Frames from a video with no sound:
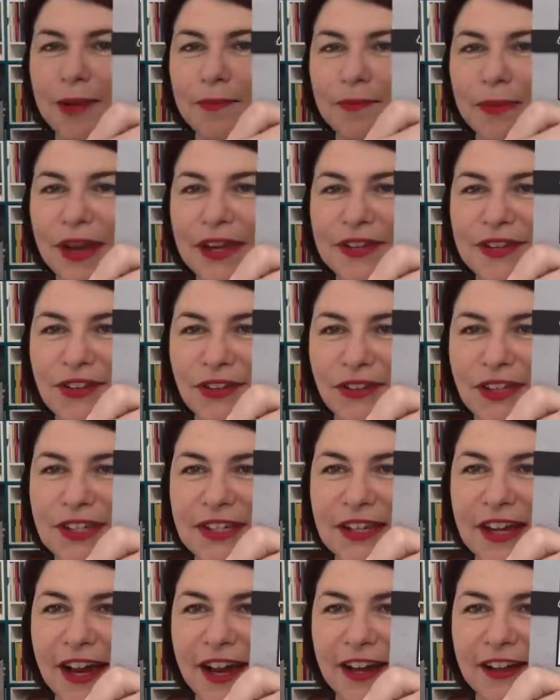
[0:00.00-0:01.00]
based on this
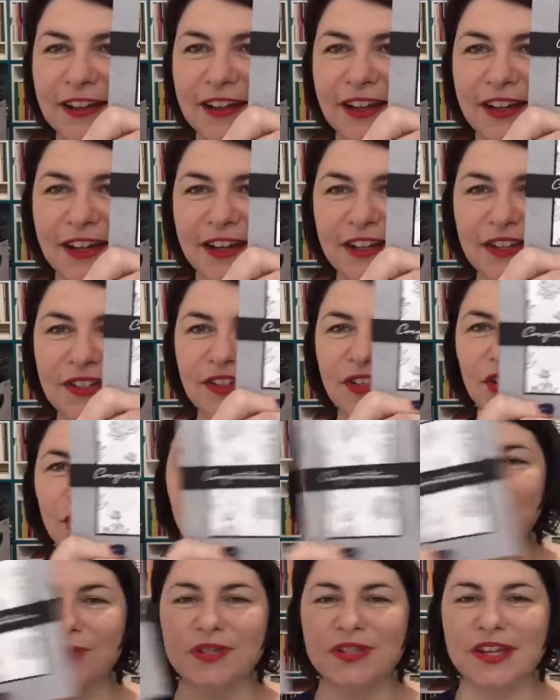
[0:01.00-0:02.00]
card here. So you
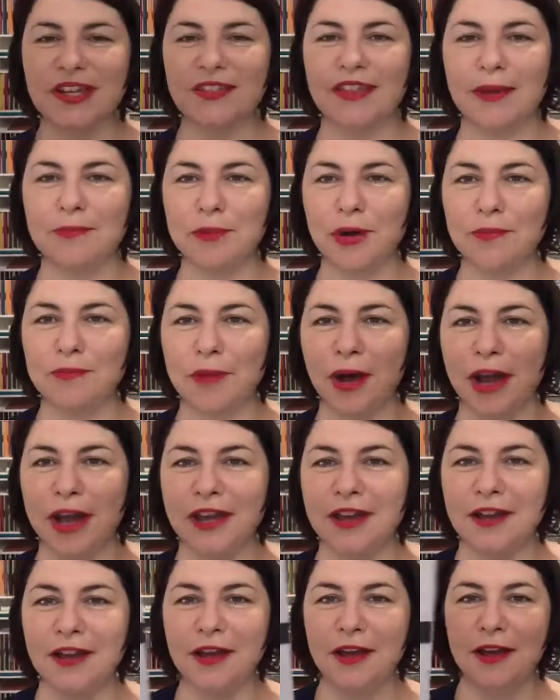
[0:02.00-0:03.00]
will see them on
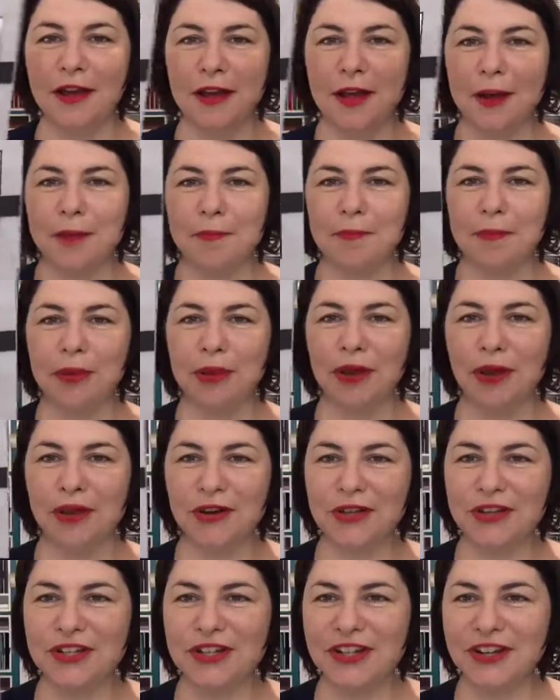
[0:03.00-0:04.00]
my
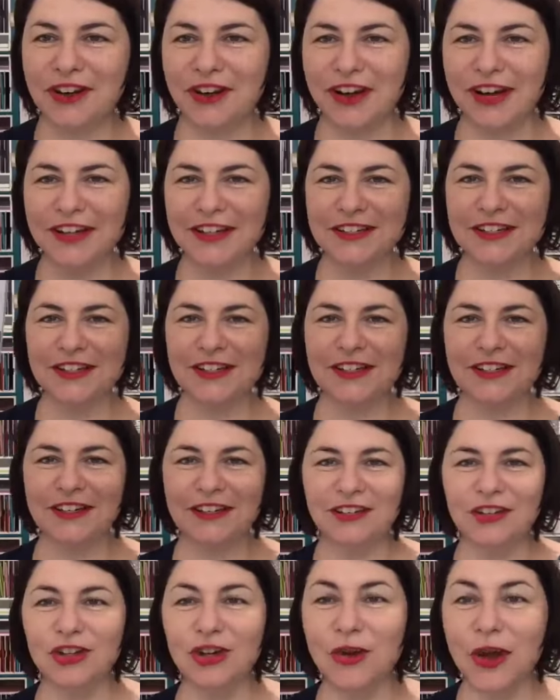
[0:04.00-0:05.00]
blog tonight.
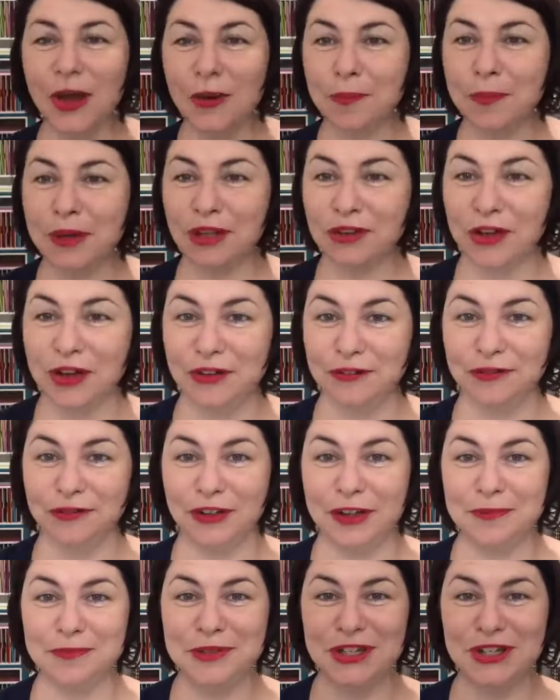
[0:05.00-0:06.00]
You helped me learn
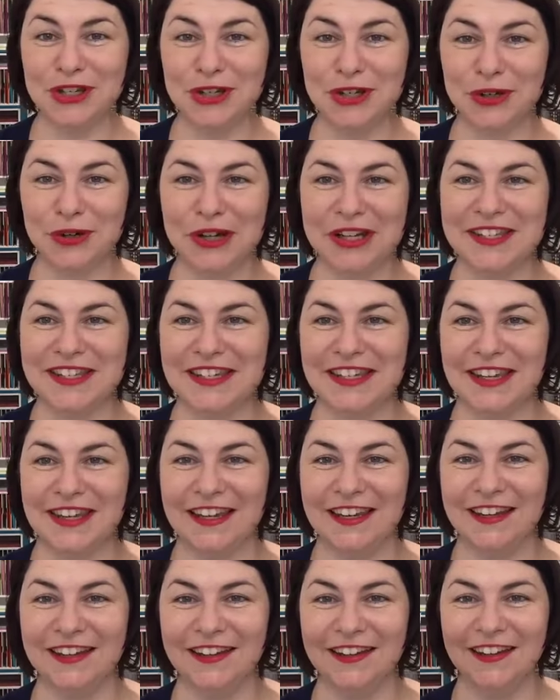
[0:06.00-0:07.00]
flip, didn't you,
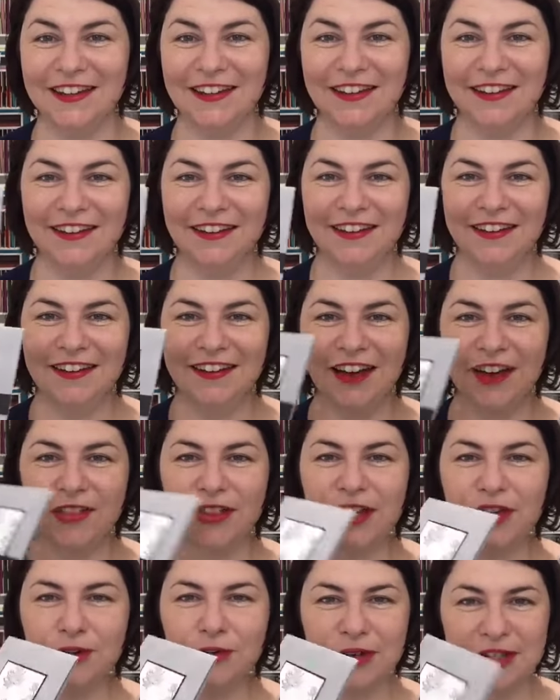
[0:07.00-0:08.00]
Christy? I
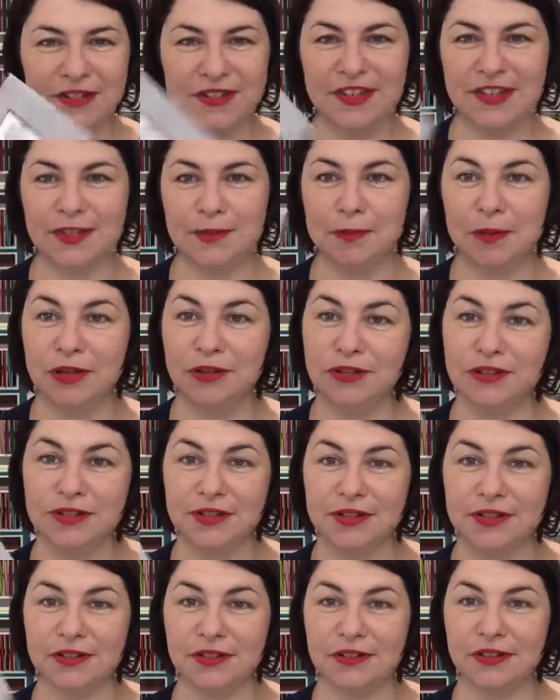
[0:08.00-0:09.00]
think Christy's
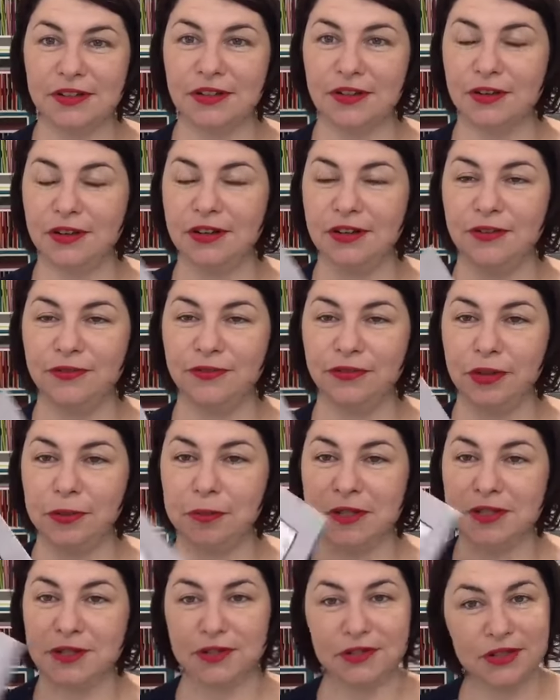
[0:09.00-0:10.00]
because the flip
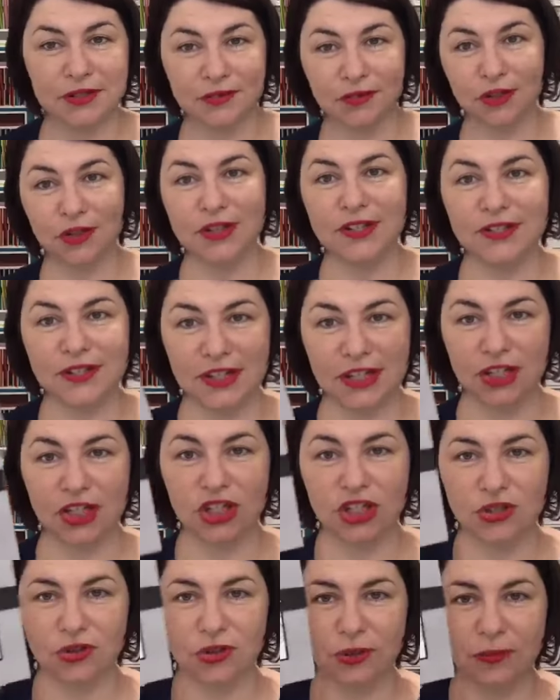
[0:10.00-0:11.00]
is because of Christy.
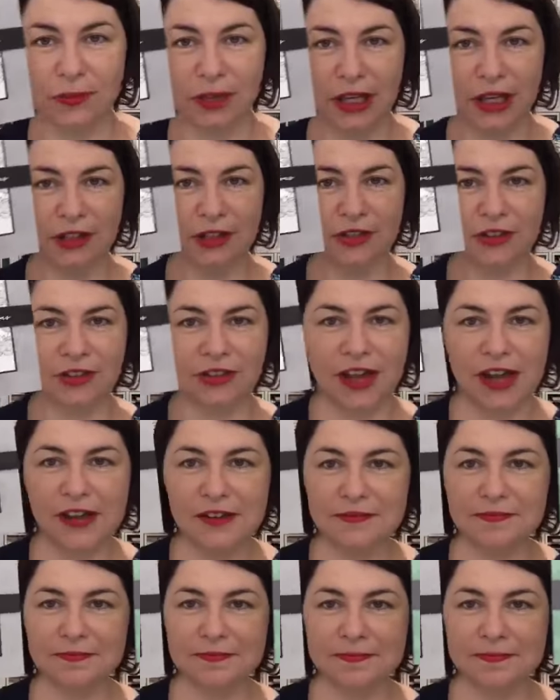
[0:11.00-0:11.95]
She taught me how to do that.